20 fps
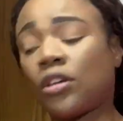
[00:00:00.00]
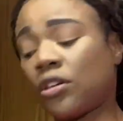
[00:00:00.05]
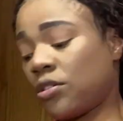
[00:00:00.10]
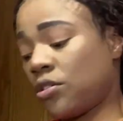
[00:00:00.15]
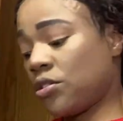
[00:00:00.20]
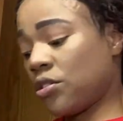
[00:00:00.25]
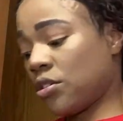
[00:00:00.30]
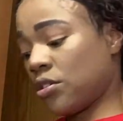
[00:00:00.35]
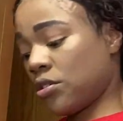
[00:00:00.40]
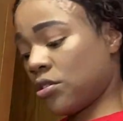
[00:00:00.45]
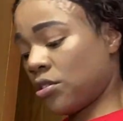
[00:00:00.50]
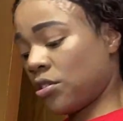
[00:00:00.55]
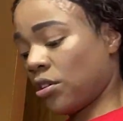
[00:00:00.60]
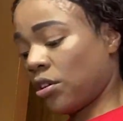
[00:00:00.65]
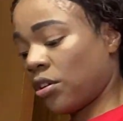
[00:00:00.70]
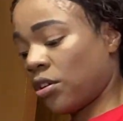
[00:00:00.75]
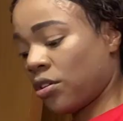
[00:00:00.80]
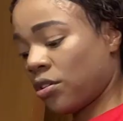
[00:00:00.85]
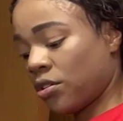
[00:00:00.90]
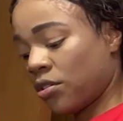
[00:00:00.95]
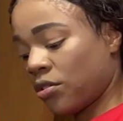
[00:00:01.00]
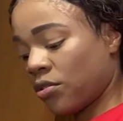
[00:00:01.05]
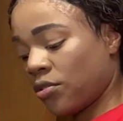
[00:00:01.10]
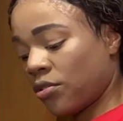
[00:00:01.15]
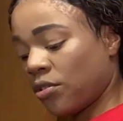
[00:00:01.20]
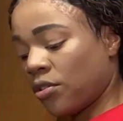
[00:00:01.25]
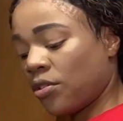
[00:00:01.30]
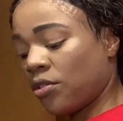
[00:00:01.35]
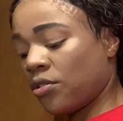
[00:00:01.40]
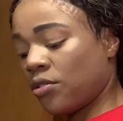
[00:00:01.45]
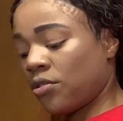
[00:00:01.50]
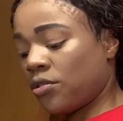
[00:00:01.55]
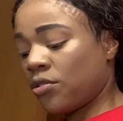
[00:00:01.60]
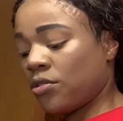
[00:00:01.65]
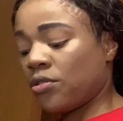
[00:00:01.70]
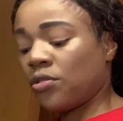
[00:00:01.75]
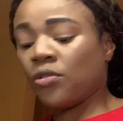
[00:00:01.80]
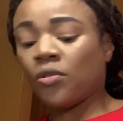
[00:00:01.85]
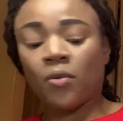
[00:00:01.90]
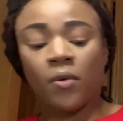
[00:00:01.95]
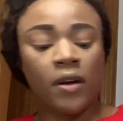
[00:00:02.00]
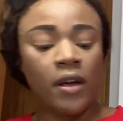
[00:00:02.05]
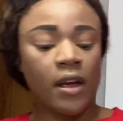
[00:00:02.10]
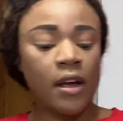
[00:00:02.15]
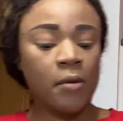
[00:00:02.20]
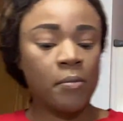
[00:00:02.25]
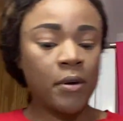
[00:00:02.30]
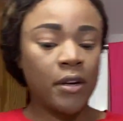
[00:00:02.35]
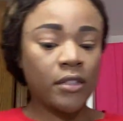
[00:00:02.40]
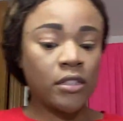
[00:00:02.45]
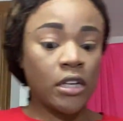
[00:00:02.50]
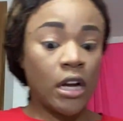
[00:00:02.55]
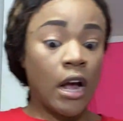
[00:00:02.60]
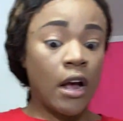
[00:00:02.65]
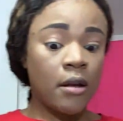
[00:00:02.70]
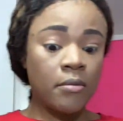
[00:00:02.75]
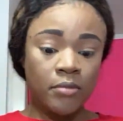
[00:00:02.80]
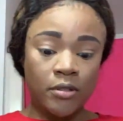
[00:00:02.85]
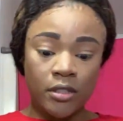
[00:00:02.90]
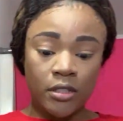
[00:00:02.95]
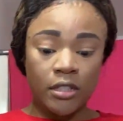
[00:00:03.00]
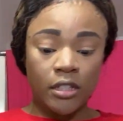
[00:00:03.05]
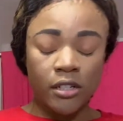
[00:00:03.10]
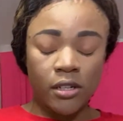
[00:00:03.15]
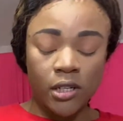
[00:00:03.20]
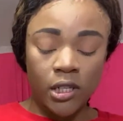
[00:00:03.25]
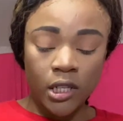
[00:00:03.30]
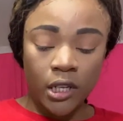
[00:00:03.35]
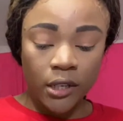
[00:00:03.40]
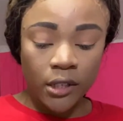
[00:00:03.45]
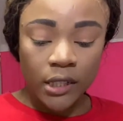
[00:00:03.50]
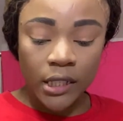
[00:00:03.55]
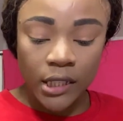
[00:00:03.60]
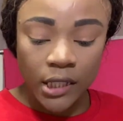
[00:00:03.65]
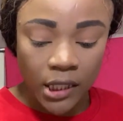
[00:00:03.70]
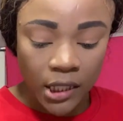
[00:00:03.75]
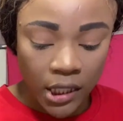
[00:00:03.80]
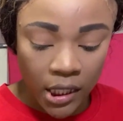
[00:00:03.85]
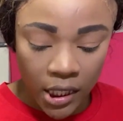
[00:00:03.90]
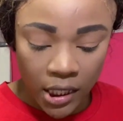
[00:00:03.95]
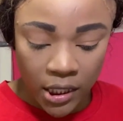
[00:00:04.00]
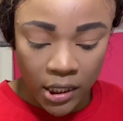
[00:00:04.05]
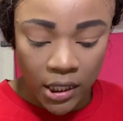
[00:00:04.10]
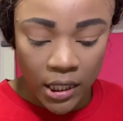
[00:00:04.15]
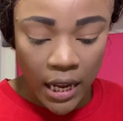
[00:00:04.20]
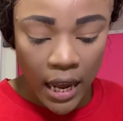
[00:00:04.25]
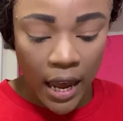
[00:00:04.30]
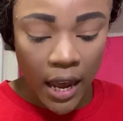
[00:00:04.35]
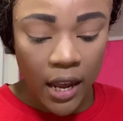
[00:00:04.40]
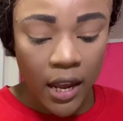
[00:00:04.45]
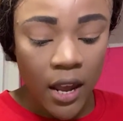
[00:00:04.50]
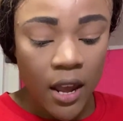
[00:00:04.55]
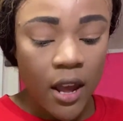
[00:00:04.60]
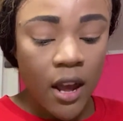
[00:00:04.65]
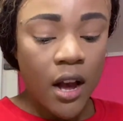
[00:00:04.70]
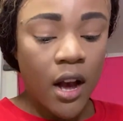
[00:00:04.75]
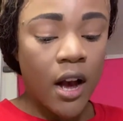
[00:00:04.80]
And just knowing how much I'm still learning to this day.